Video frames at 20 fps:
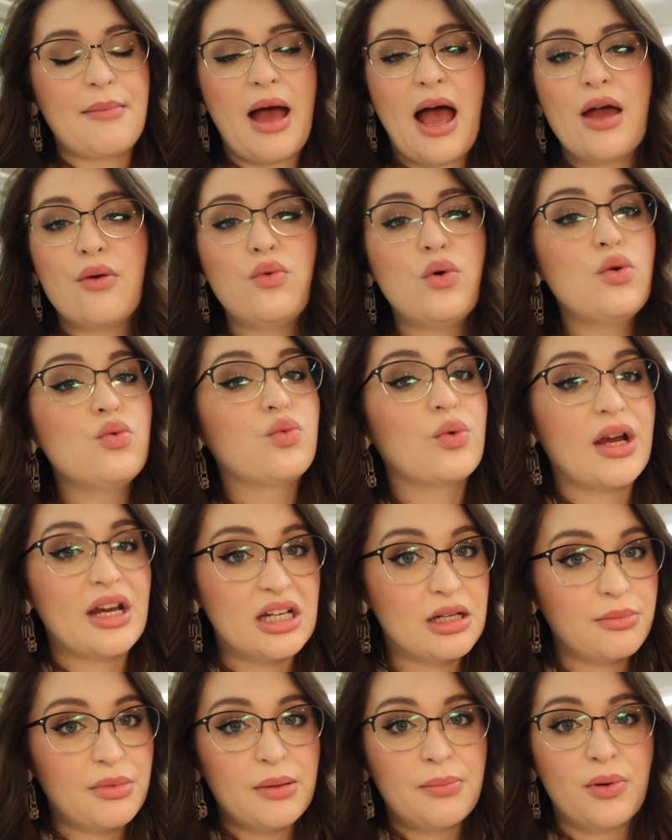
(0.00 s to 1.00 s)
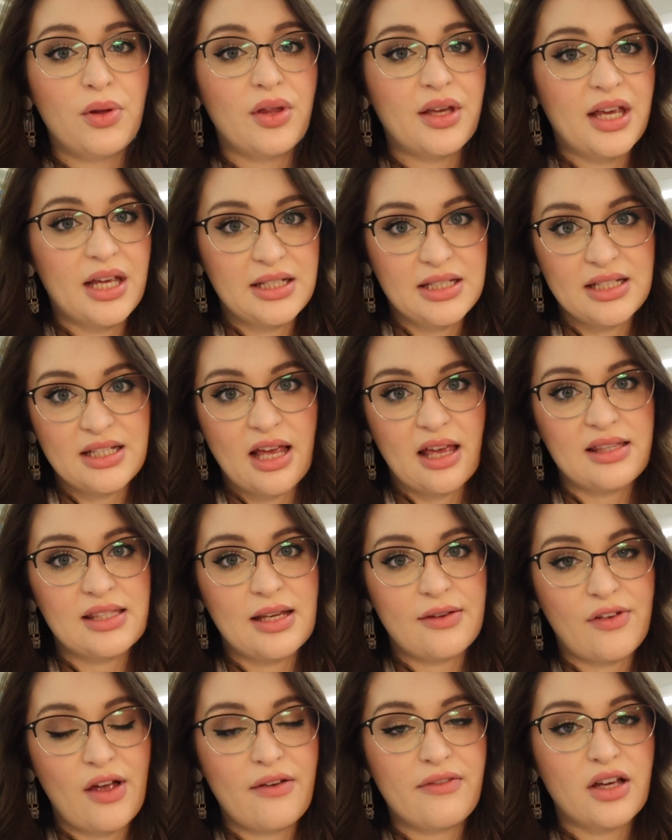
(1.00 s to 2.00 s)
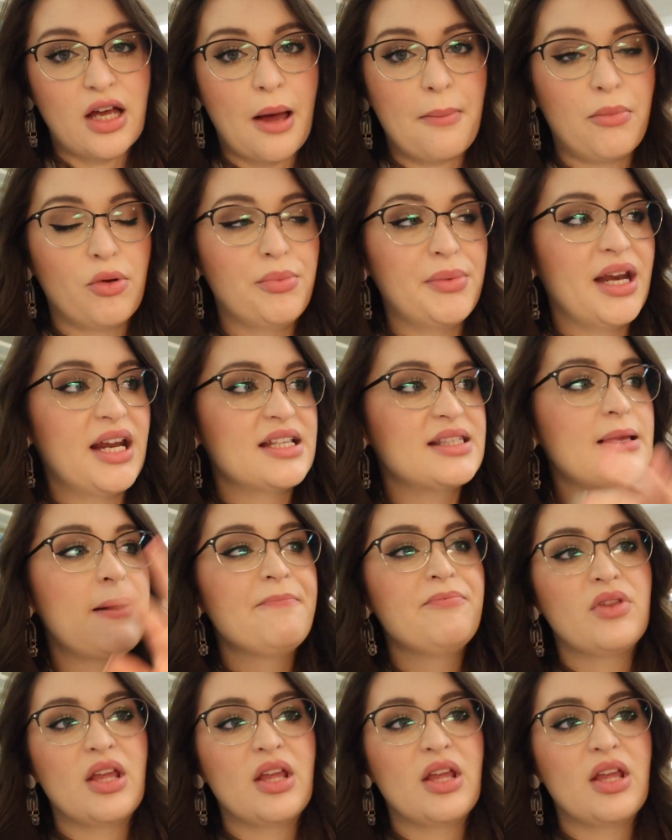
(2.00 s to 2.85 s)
I will randomly pull a kid to test if I have a couple minutes